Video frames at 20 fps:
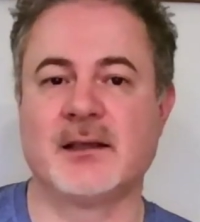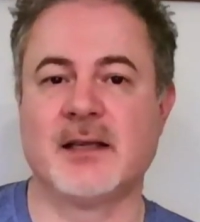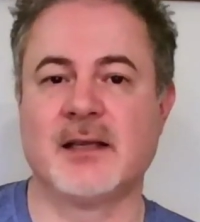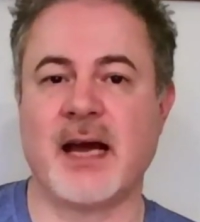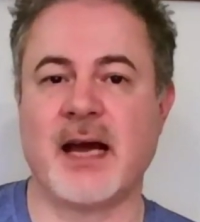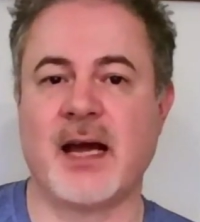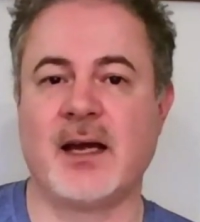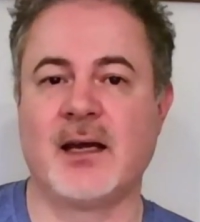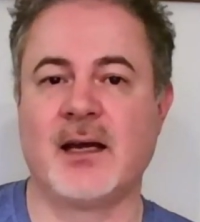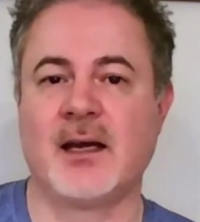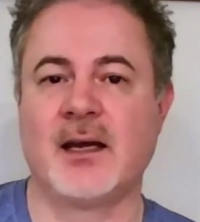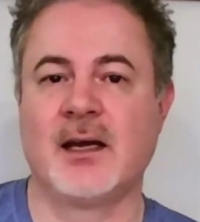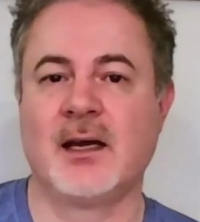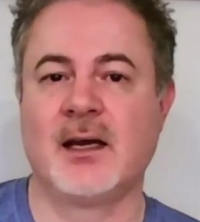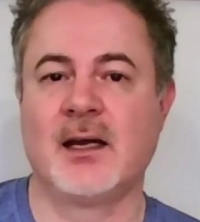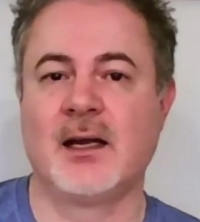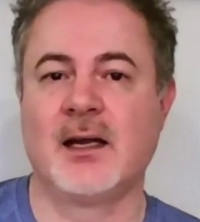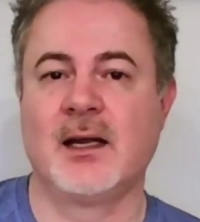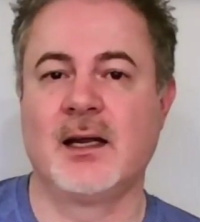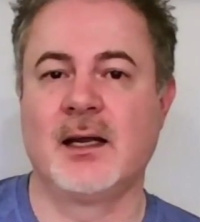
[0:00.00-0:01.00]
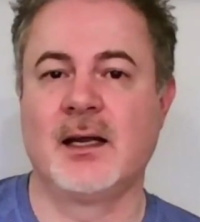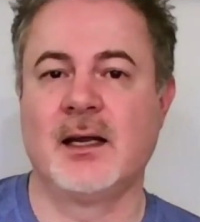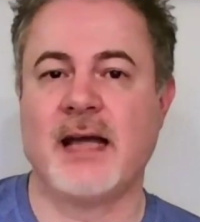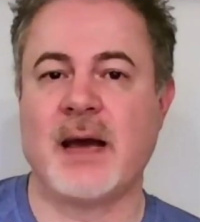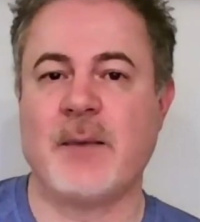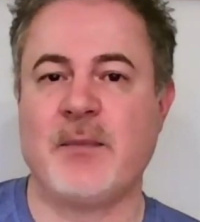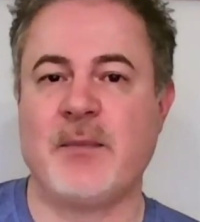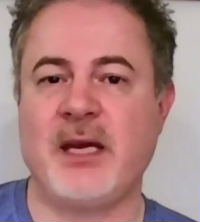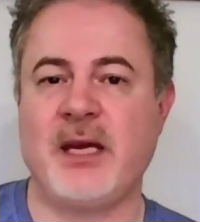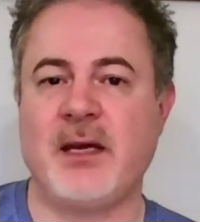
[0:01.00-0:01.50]
day.
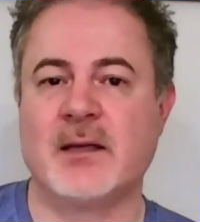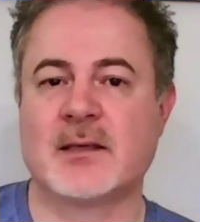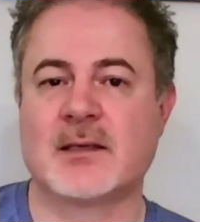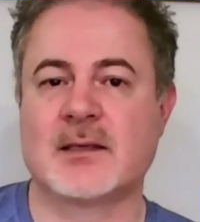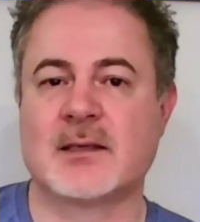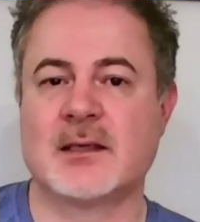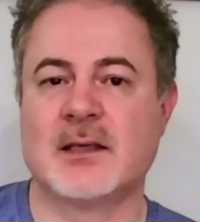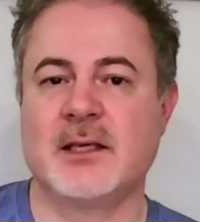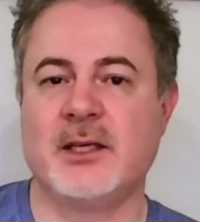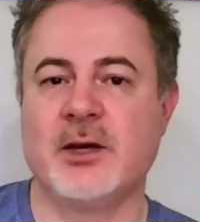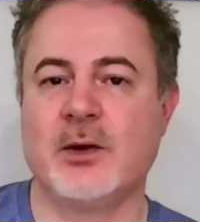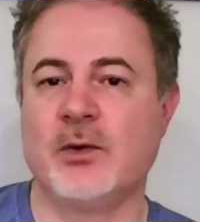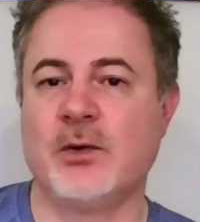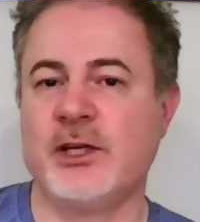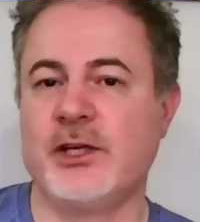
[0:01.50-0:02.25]
That means he only